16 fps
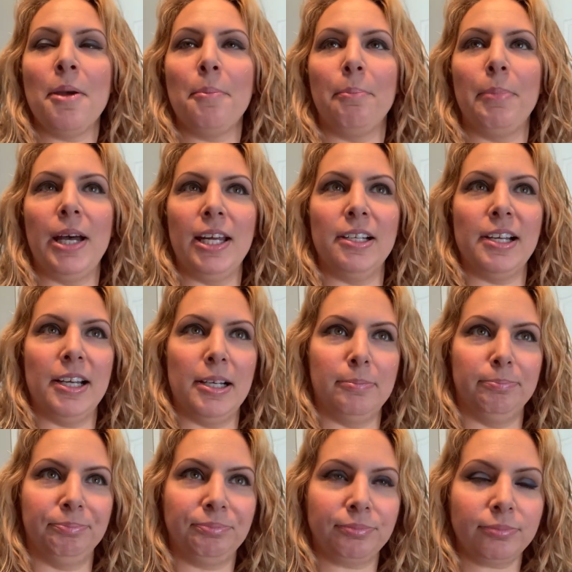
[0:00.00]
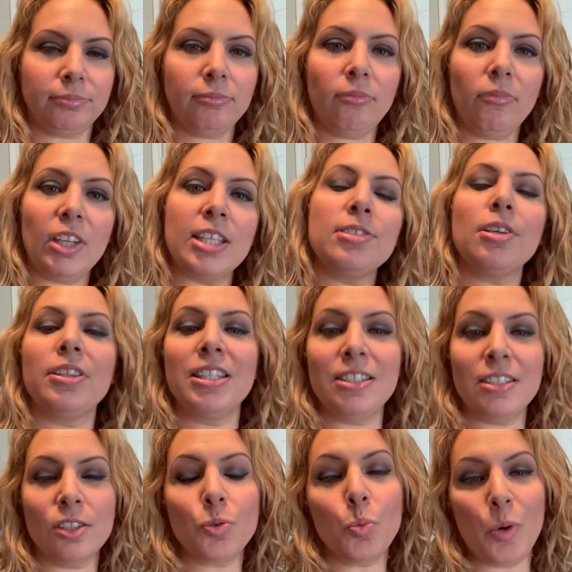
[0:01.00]
But so
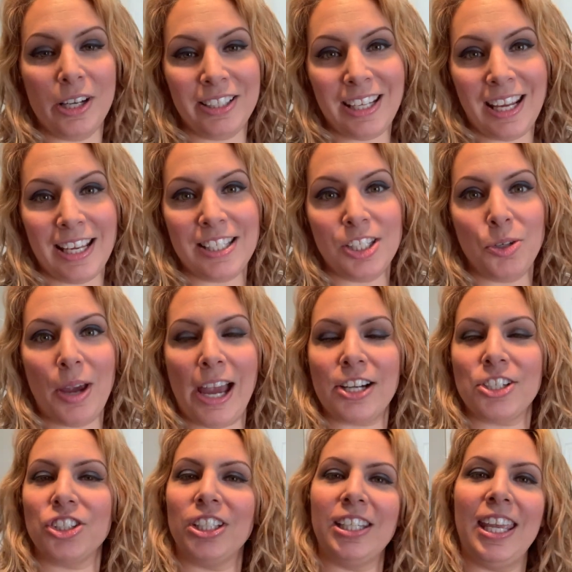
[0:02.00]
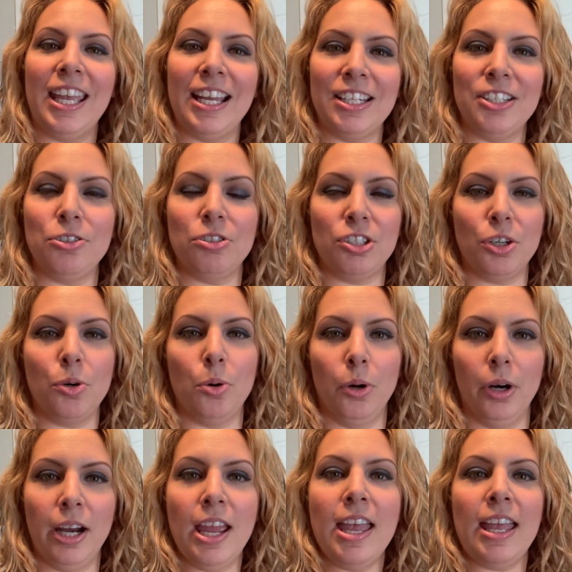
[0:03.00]
this is one case you actually can use
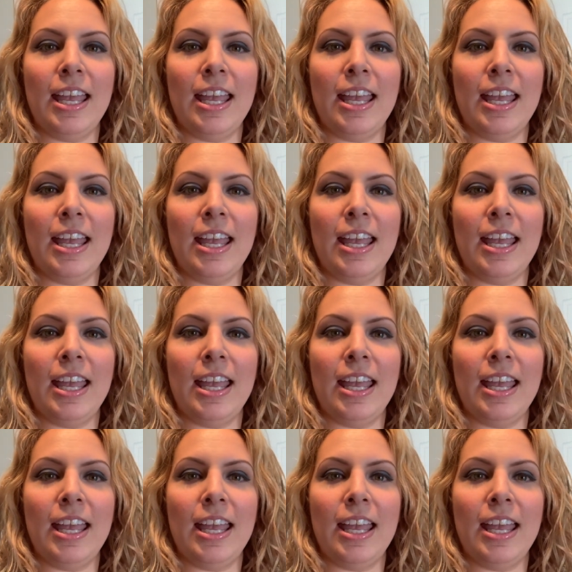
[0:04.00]
decor,